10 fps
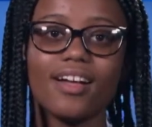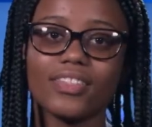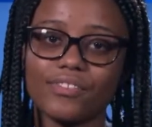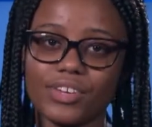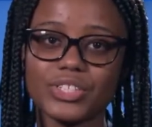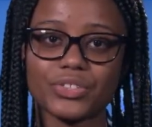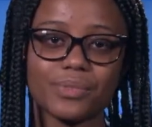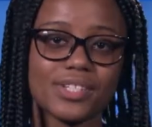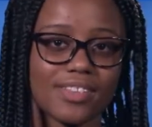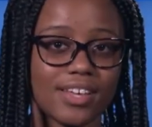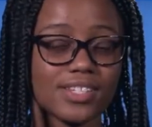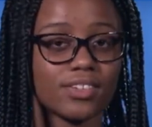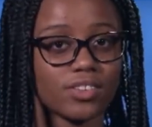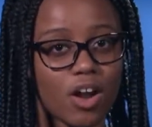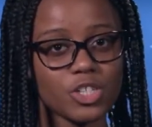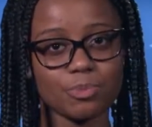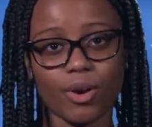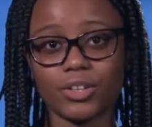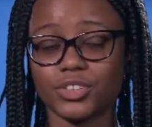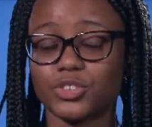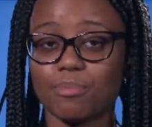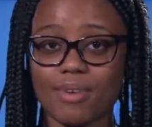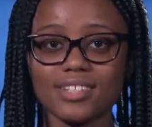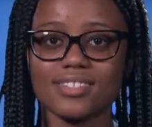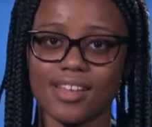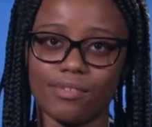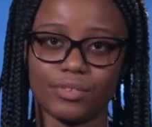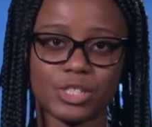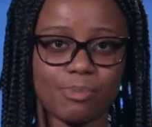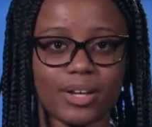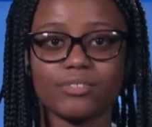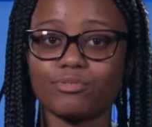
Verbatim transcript: The victory was thanks in large part to tremendous efforts by